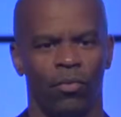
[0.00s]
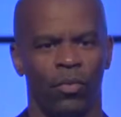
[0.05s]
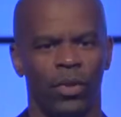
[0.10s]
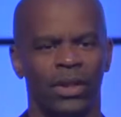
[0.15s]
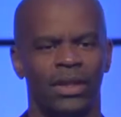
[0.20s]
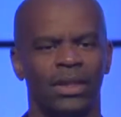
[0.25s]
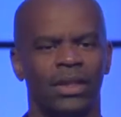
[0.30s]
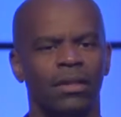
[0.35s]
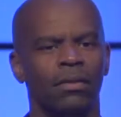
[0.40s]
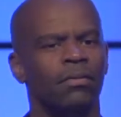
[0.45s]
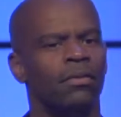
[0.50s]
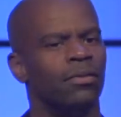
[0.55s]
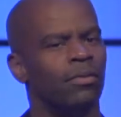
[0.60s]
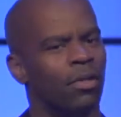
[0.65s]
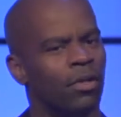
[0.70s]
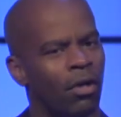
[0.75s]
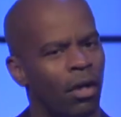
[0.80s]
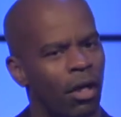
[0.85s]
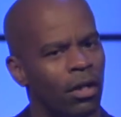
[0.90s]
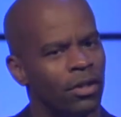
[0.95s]
We still do
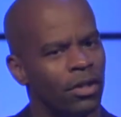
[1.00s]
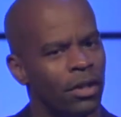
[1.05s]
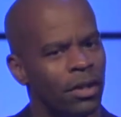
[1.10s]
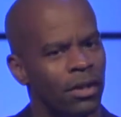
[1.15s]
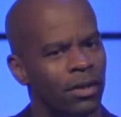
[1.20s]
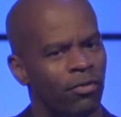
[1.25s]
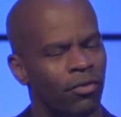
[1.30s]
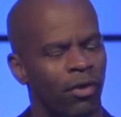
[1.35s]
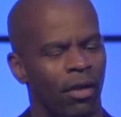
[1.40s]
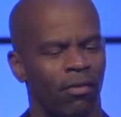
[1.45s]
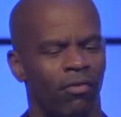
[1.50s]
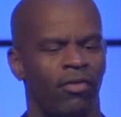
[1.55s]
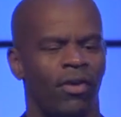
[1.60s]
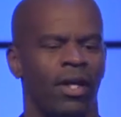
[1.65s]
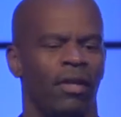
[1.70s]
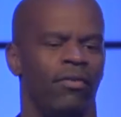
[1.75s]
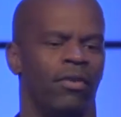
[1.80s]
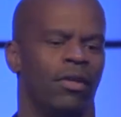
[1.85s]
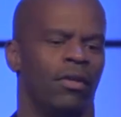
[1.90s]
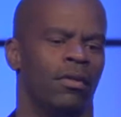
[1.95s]
laundry for our
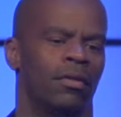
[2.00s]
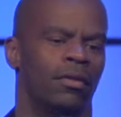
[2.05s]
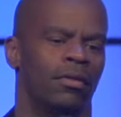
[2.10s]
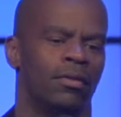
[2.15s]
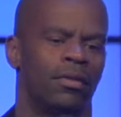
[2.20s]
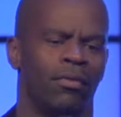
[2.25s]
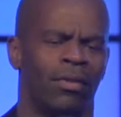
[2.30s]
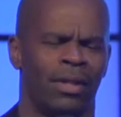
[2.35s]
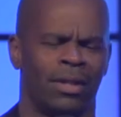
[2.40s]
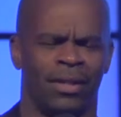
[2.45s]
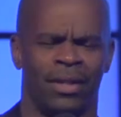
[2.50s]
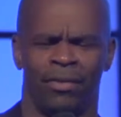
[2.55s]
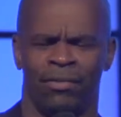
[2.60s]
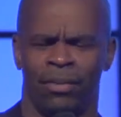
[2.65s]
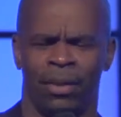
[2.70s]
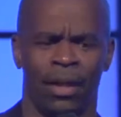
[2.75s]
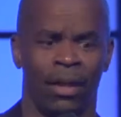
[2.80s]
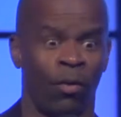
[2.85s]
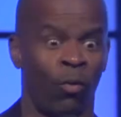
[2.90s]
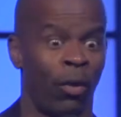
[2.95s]
five-year-old. The rest of
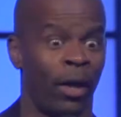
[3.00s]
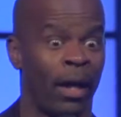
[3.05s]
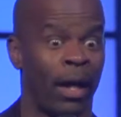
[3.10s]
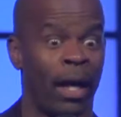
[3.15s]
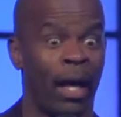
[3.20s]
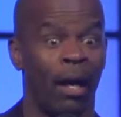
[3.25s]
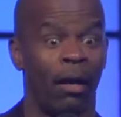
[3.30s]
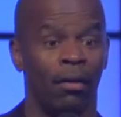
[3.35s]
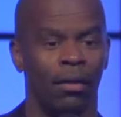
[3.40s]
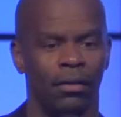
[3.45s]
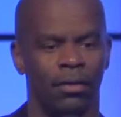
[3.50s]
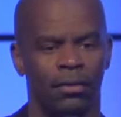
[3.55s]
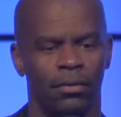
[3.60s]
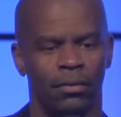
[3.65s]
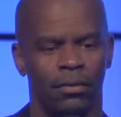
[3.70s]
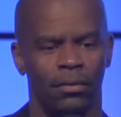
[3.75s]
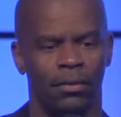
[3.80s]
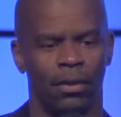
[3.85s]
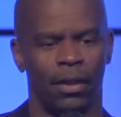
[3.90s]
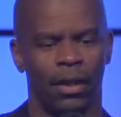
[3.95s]
them gotta work it out.
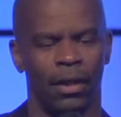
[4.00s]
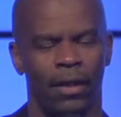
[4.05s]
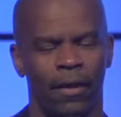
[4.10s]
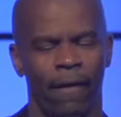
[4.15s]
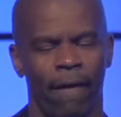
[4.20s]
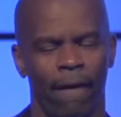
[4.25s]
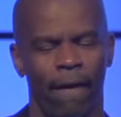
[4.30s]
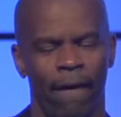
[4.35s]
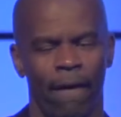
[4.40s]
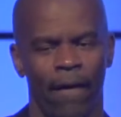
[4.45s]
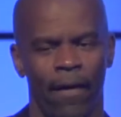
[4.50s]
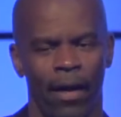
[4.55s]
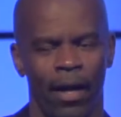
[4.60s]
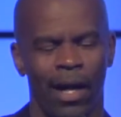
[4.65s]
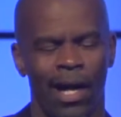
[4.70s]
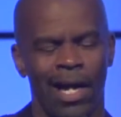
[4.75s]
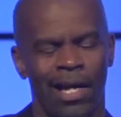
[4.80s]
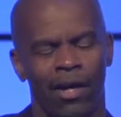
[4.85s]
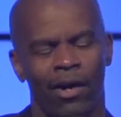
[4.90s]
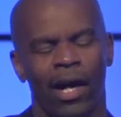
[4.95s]

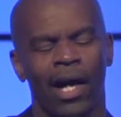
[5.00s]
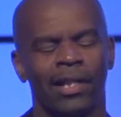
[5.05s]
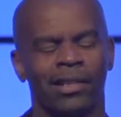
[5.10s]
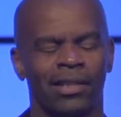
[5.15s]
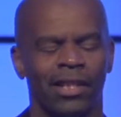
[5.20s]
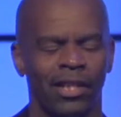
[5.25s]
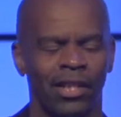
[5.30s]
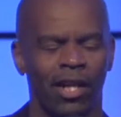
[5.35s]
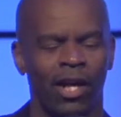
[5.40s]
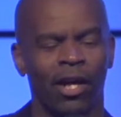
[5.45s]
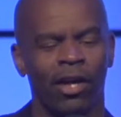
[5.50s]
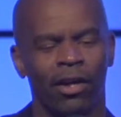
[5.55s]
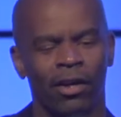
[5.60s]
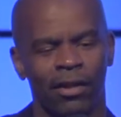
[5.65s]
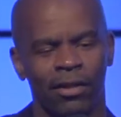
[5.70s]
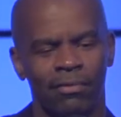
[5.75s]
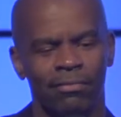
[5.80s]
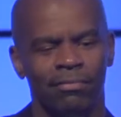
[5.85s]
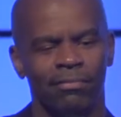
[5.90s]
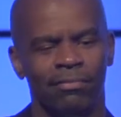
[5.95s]
And they're actually
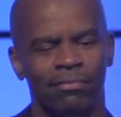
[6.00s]
younger.